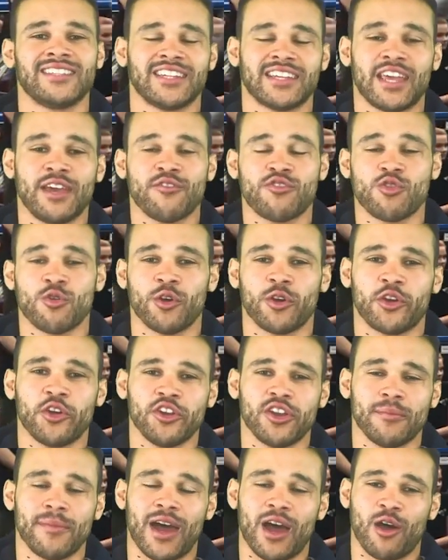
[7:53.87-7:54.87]
it gives you a good
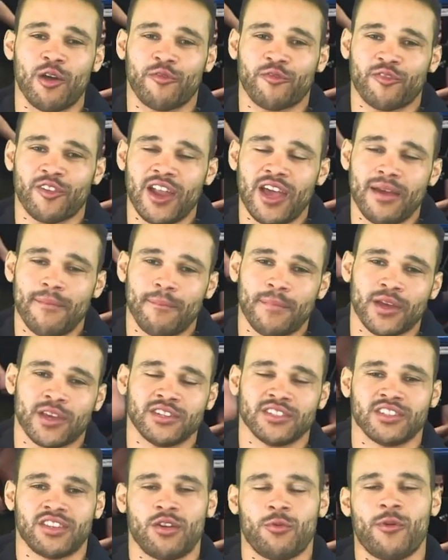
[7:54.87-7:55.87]
amount of flip
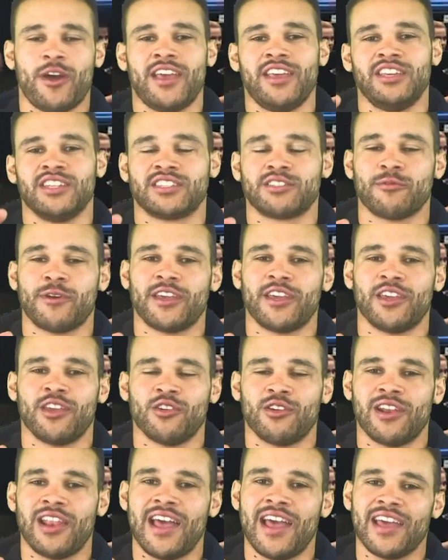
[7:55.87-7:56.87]
because of the way you're swinging
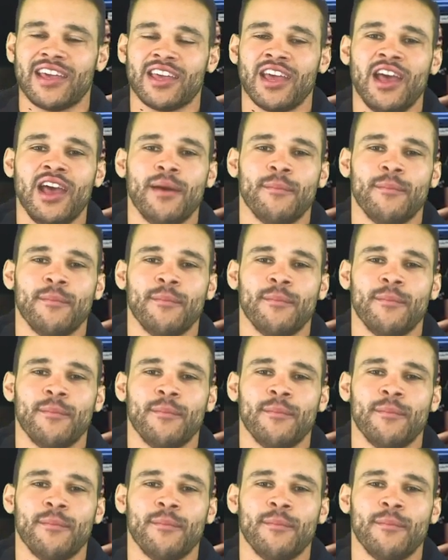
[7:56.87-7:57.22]
your leg,